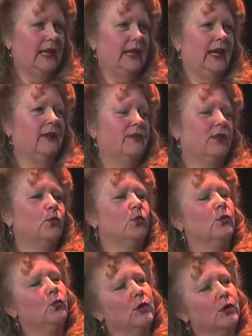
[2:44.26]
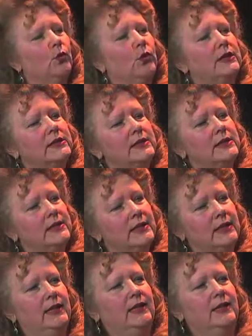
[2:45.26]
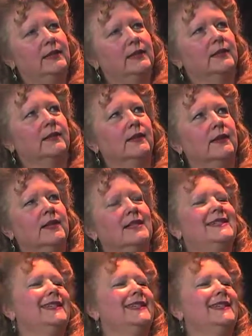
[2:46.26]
and that we're going to need like